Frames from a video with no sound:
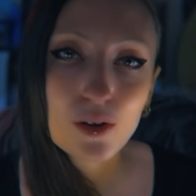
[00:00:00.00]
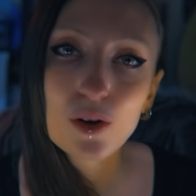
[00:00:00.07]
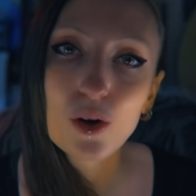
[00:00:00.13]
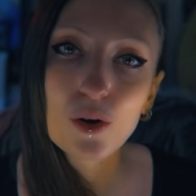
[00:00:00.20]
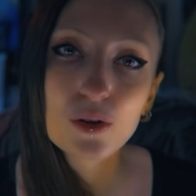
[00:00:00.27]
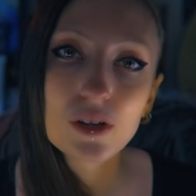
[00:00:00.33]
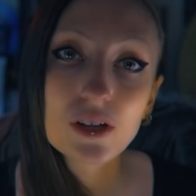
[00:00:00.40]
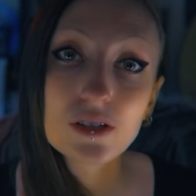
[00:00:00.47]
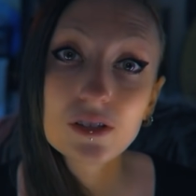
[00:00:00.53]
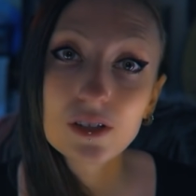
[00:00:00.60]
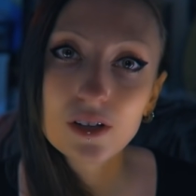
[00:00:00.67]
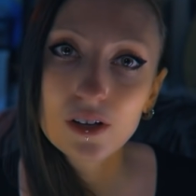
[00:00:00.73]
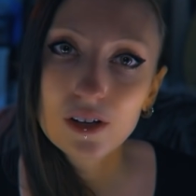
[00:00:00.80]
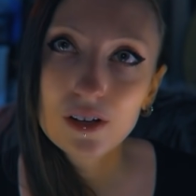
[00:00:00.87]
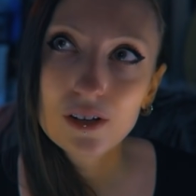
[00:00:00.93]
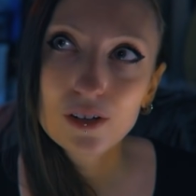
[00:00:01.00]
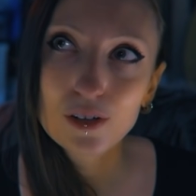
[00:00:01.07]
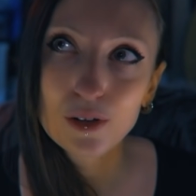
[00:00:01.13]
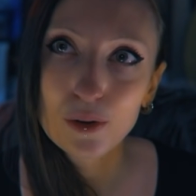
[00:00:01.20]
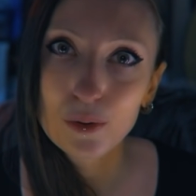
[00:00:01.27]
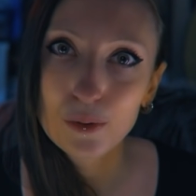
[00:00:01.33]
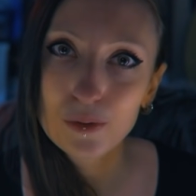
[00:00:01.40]
All these
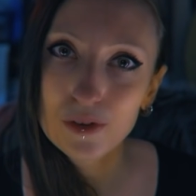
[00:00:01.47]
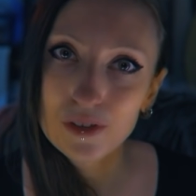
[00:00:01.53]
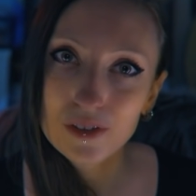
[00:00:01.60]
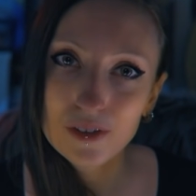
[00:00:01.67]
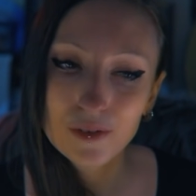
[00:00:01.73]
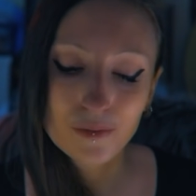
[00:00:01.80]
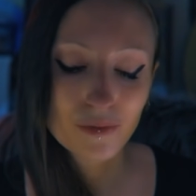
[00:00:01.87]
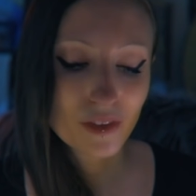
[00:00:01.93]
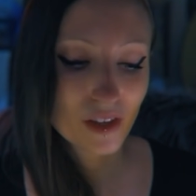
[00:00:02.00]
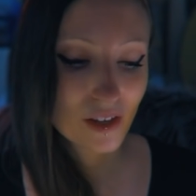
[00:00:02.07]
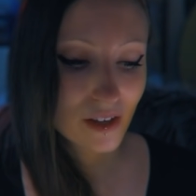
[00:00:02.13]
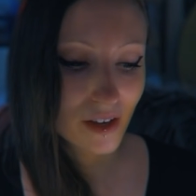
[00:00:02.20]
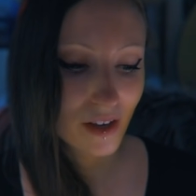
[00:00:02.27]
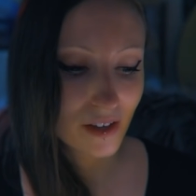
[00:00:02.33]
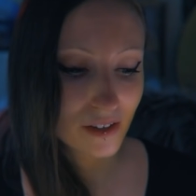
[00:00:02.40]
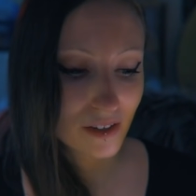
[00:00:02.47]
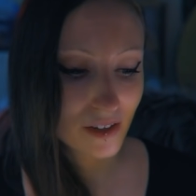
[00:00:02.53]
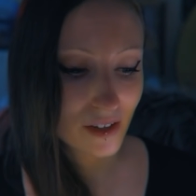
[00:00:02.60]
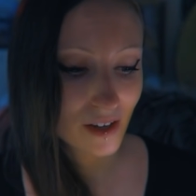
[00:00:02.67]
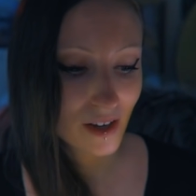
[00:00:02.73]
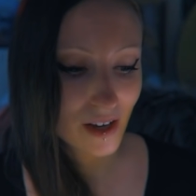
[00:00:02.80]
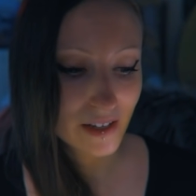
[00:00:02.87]
clothes can
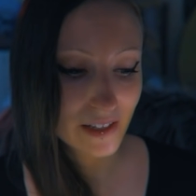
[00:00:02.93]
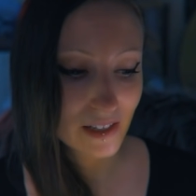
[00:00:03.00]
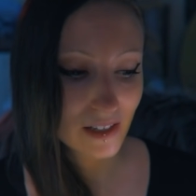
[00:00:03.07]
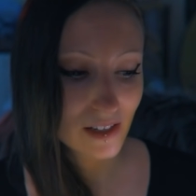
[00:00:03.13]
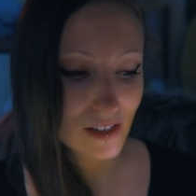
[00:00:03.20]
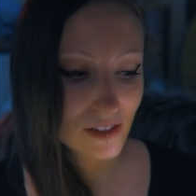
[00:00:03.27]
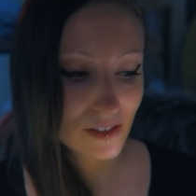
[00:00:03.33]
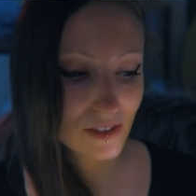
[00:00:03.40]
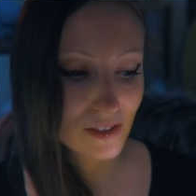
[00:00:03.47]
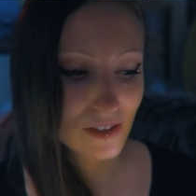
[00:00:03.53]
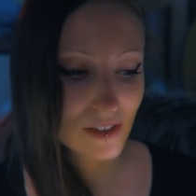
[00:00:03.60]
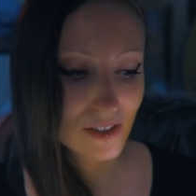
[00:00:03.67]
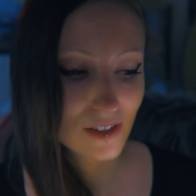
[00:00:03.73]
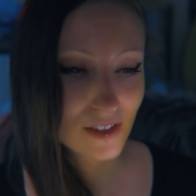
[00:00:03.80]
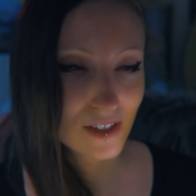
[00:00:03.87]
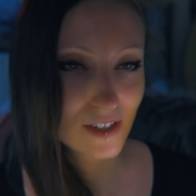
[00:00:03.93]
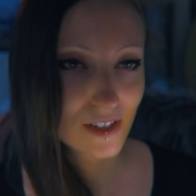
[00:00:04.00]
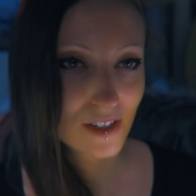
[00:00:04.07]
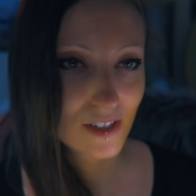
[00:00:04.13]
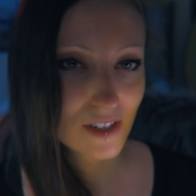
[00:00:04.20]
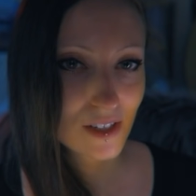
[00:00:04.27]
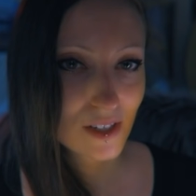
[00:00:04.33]
at least
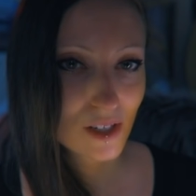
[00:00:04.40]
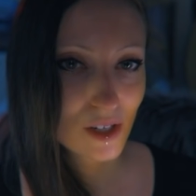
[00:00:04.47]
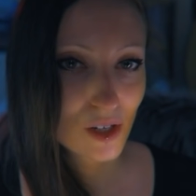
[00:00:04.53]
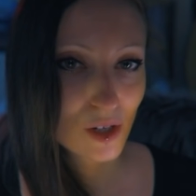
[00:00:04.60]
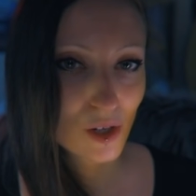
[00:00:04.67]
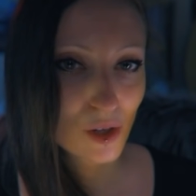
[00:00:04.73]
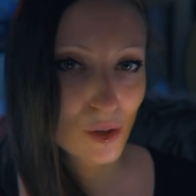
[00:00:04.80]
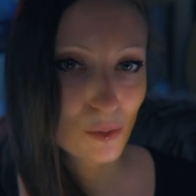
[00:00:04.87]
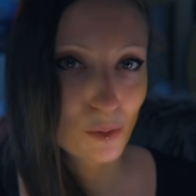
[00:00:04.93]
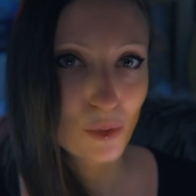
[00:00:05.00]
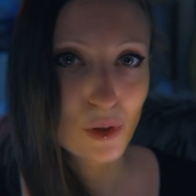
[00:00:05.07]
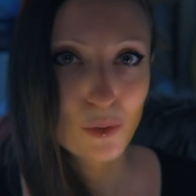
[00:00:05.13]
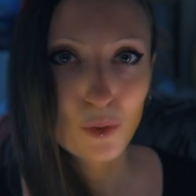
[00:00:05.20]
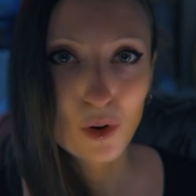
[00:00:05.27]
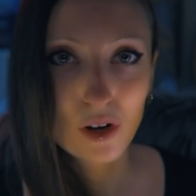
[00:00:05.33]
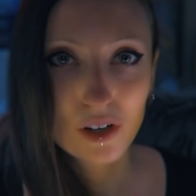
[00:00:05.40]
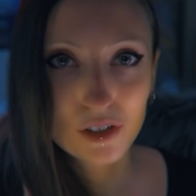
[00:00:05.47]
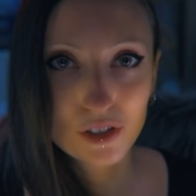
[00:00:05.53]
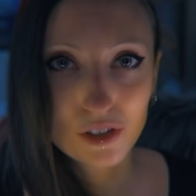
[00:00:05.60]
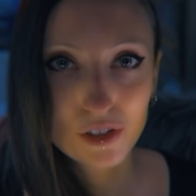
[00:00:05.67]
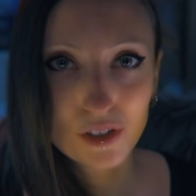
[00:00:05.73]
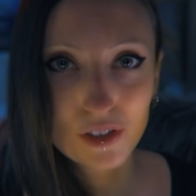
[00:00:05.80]
be
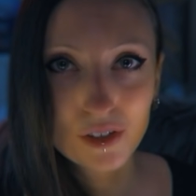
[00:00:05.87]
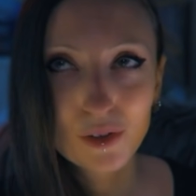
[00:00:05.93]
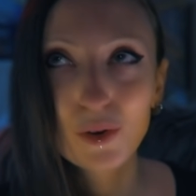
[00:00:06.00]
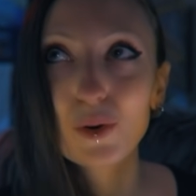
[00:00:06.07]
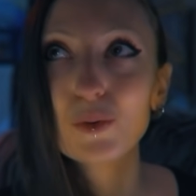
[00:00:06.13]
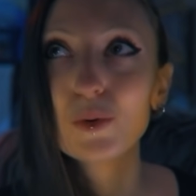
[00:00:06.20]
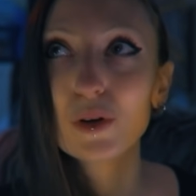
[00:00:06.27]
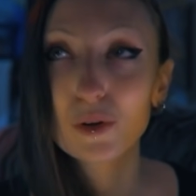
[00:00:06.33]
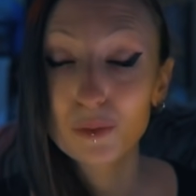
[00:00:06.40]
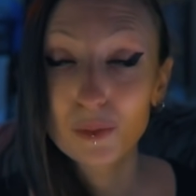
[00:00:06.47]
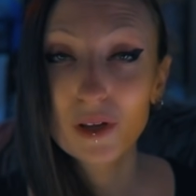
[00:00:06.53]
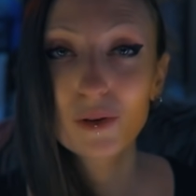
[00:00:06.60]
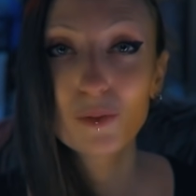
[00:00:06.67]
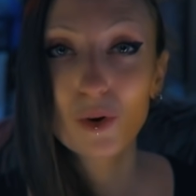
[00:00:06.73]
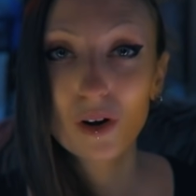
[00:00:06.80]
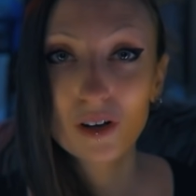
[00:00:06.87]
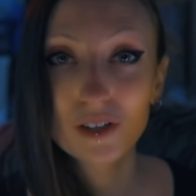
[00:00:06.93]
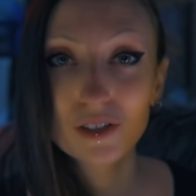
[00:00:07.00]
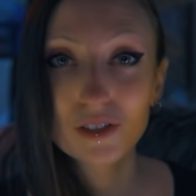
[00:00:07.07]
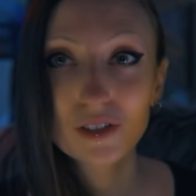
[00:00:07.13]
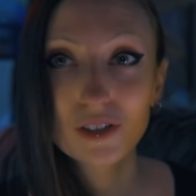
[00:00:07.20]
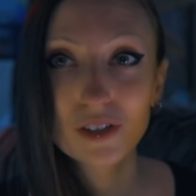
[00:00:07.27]
washed, or will be
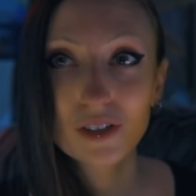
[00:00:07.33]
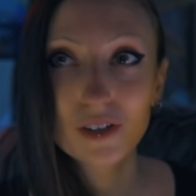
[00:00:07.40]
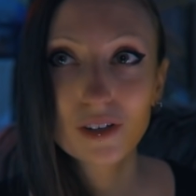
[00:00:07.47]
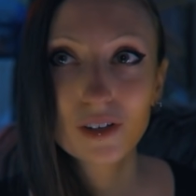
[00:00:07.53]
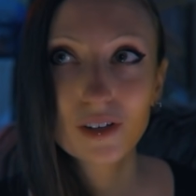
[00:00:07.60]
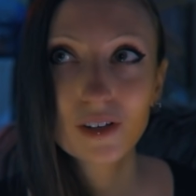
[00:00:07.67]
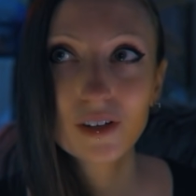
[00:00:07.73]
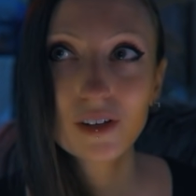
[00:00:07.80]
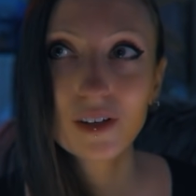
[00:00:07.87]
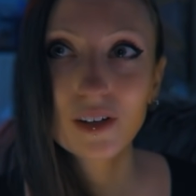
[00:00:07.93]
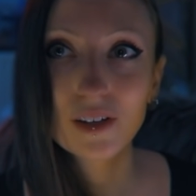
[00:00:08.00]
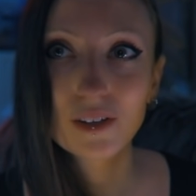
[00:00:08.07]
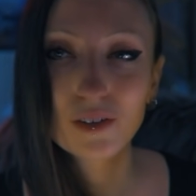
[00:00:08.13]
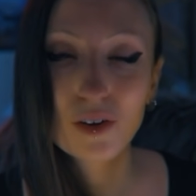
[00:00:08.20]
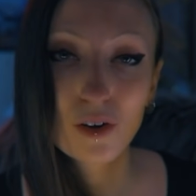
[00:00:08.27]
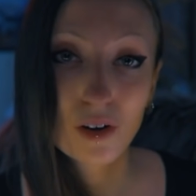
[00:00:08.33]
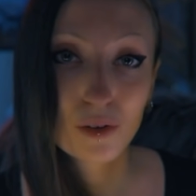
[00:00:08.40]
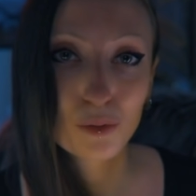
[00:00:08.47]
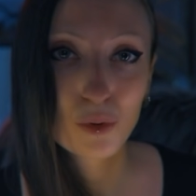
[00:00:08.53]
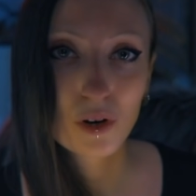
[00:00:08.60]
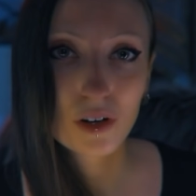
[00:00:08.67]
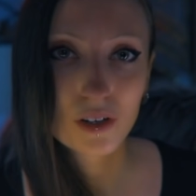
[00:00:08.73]
washed, in hot
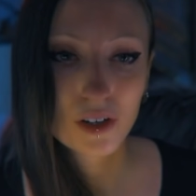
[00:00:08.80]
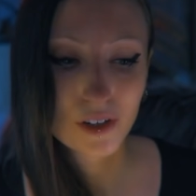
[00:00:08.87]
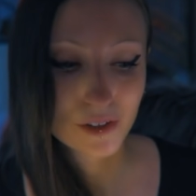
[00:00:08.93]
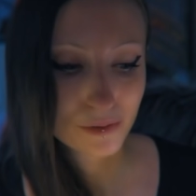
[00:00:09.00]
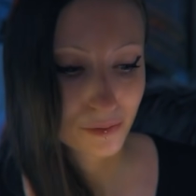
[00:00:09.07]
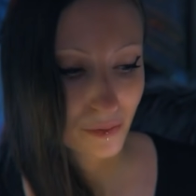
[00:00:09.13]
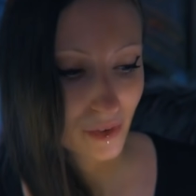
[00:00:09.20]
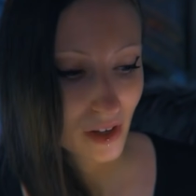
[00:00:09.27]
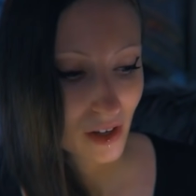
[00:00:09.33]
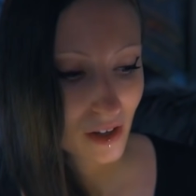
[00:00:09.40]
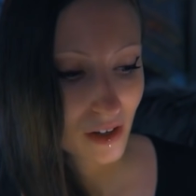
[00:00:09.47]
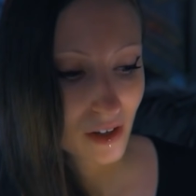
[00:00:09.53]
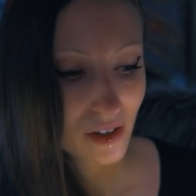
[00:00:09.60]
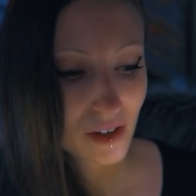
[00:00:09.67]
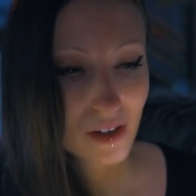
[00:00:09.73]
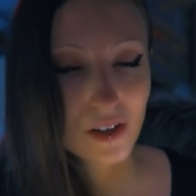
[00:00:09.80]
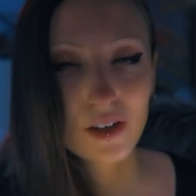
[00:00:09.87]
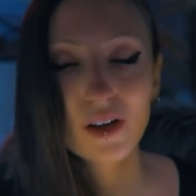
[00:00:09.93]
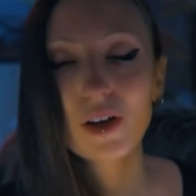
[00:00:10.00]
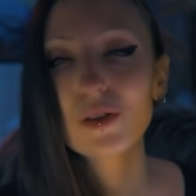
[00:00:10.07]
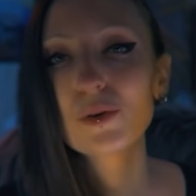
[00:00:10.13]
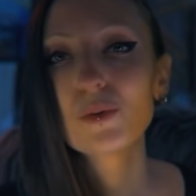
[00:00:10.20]
water.
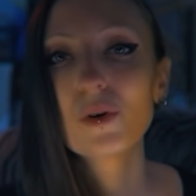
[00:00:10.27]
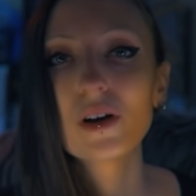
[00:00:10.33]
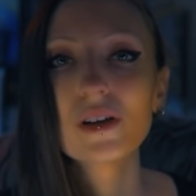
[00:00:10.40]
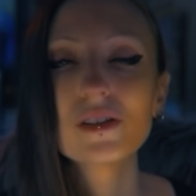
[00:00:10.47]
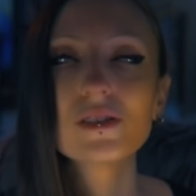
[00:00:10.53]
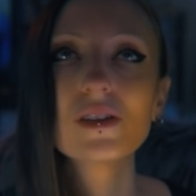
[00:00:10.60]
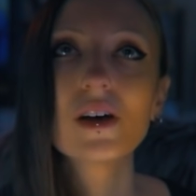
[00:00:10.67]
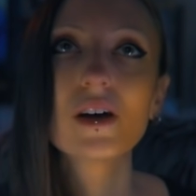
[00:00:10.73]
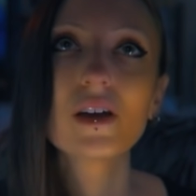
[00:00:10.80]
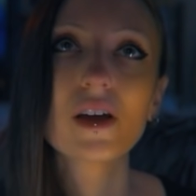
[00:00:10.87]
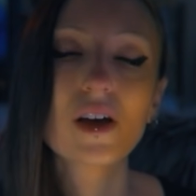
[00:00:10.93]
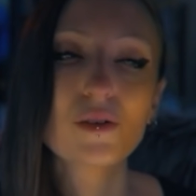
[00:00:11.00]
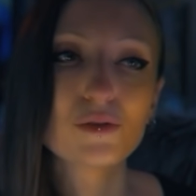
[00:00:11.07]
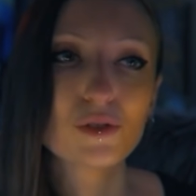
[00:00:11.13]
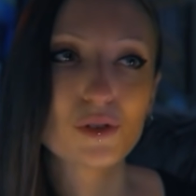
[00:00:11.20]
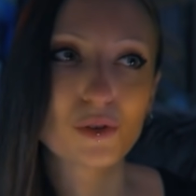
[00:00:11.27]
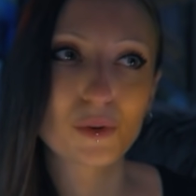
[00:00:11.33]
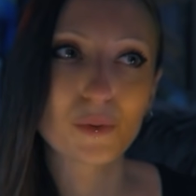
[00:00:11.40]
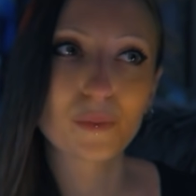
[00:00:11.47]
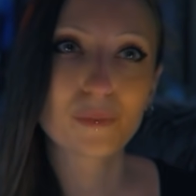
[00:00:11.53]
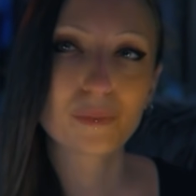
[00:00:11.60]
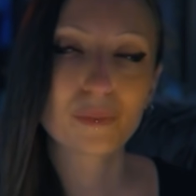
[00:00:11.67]
Otherwise, I have to